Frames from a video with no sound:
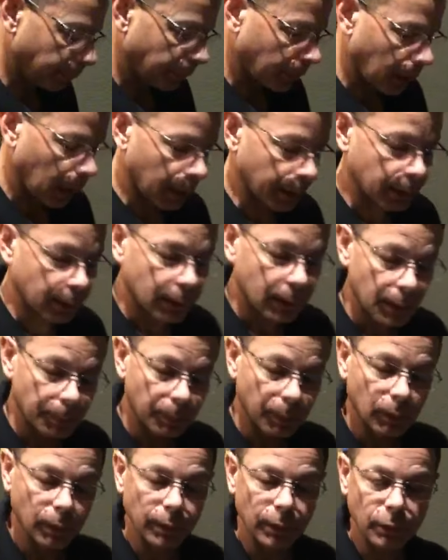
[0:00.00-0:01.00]
I
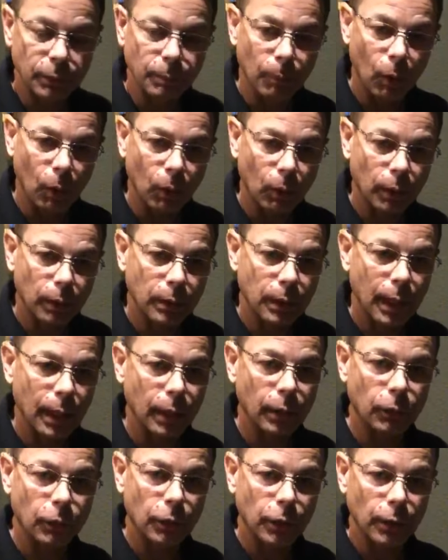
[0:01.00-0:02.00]
typically smoke
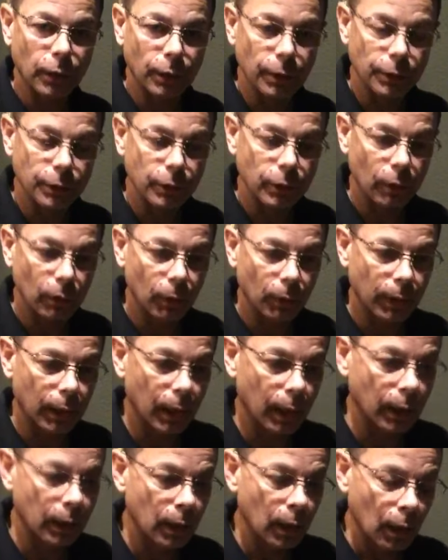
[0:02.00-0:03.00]
Tangiers,
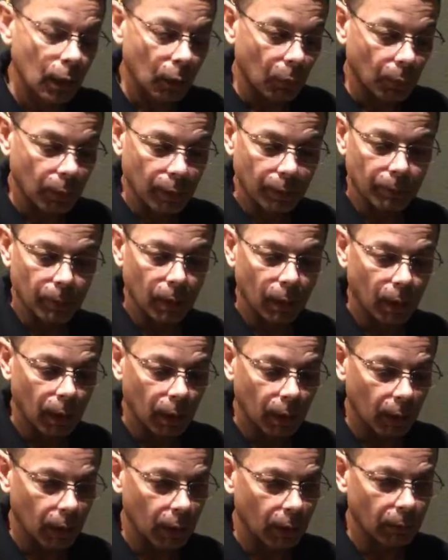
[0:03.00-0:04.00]
okay, when
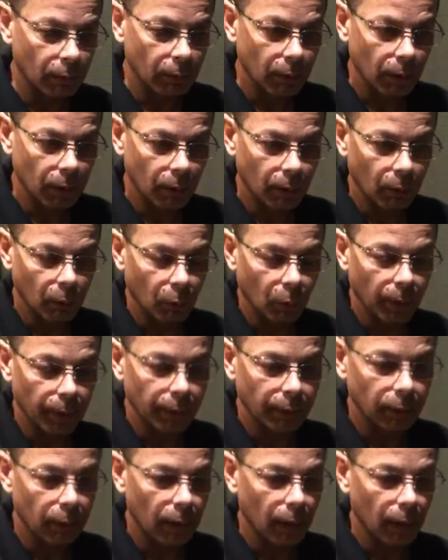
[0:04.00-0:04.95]
I'm with